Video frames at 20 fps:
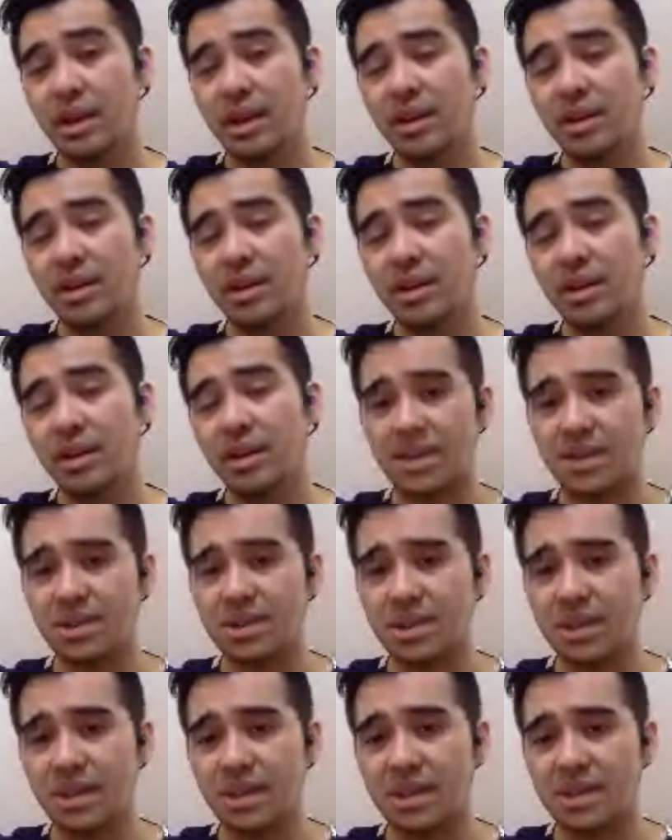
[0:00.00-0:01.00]
It could be
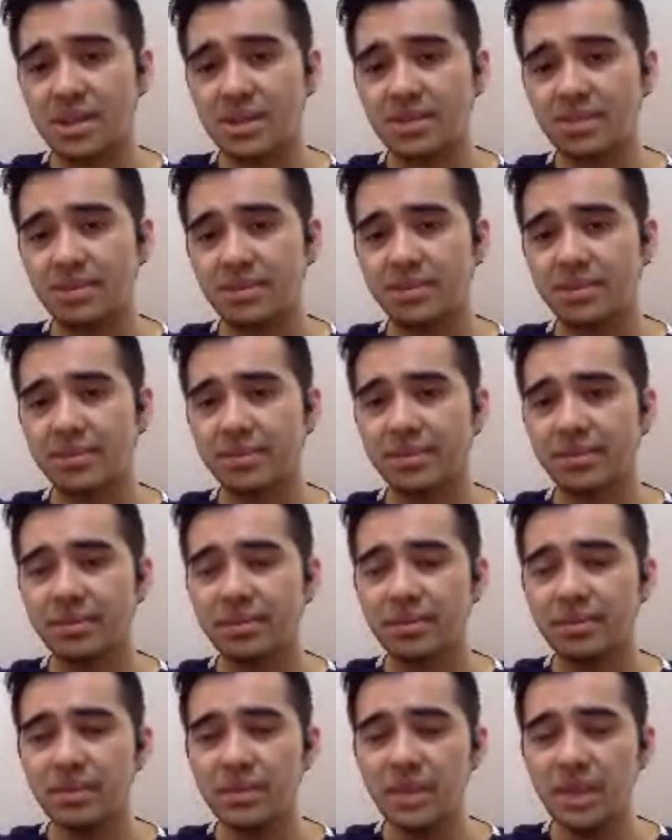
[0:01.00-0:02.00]
jumping jacks, it could be
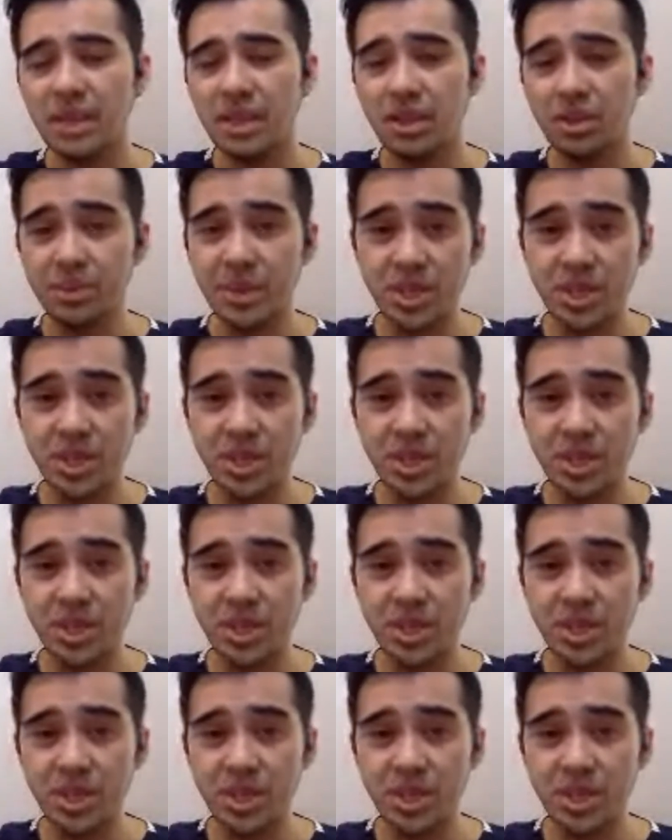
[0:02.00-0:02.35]
squats,